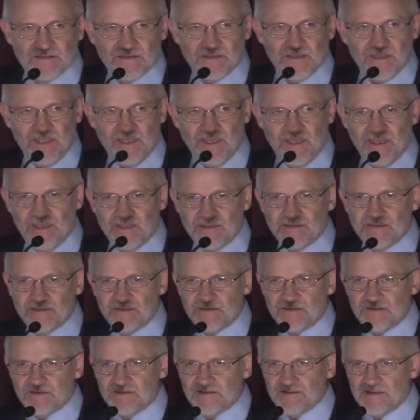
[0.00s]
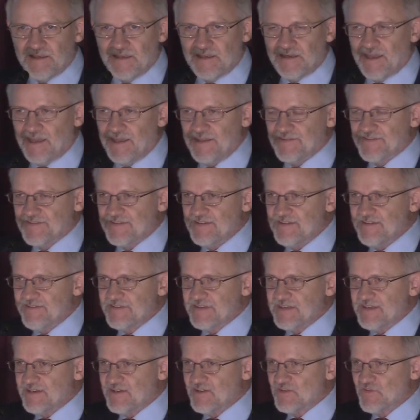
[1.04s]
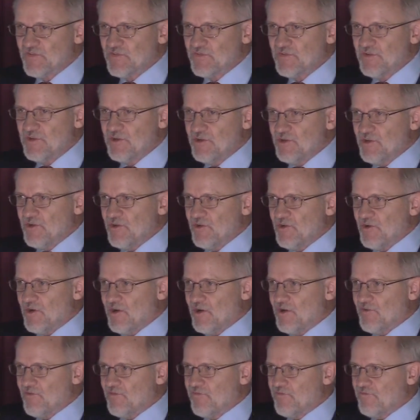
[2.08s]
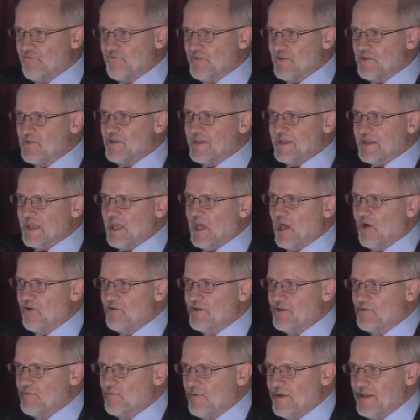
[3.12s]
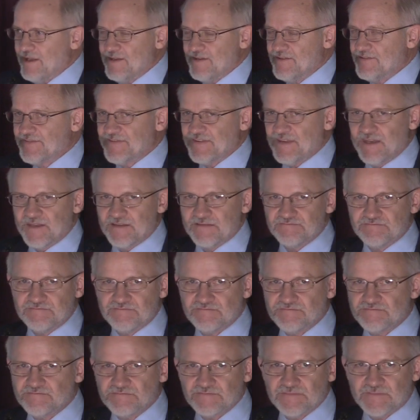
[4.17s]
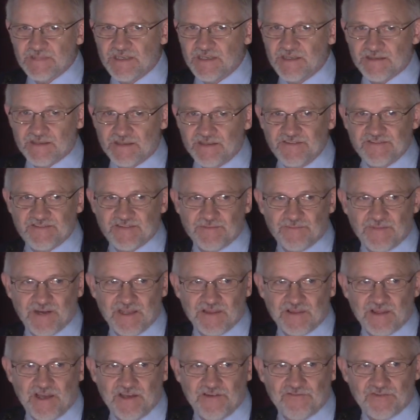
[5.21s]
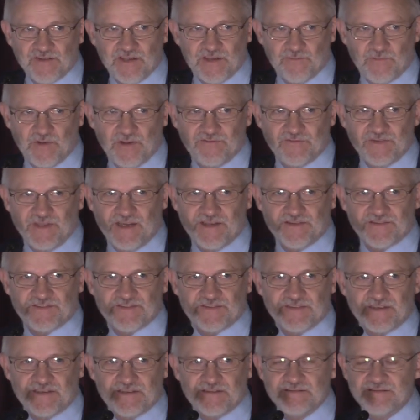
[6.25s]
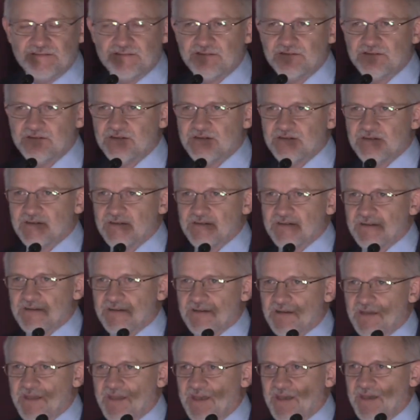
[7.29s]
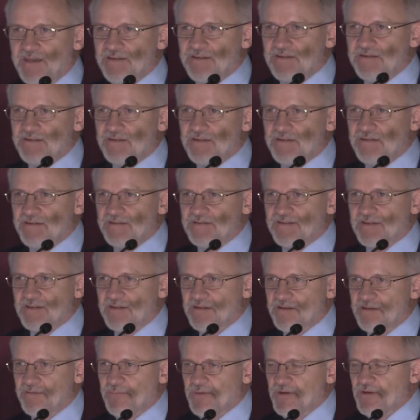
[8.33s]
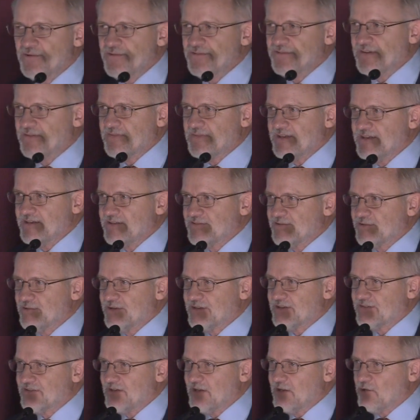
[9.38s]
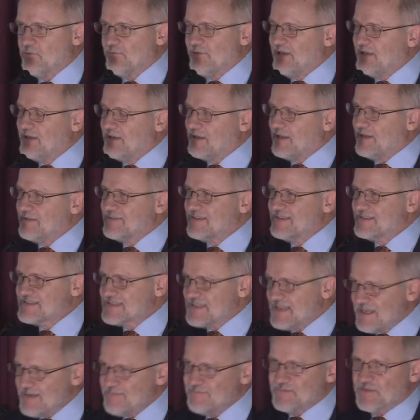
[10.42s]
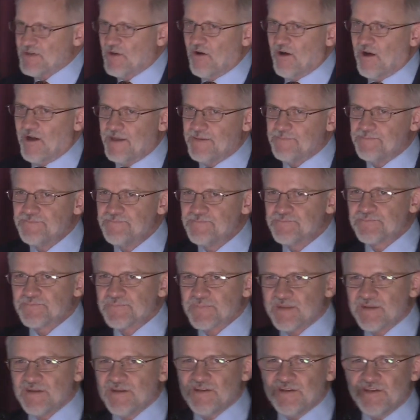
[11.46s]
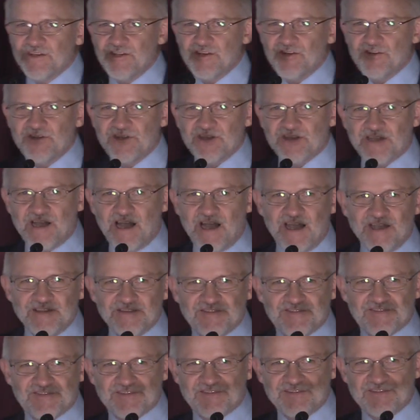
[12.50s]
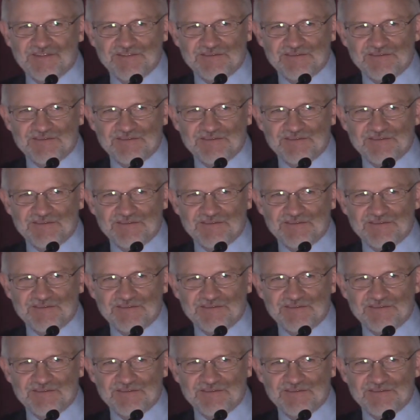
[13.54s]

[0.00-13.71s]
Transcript: And, and I see things uh, filling out in ways that, at least in my lifetime, we've not seen. And it's, it appears that things are accelerating. At the same time, you know, in God's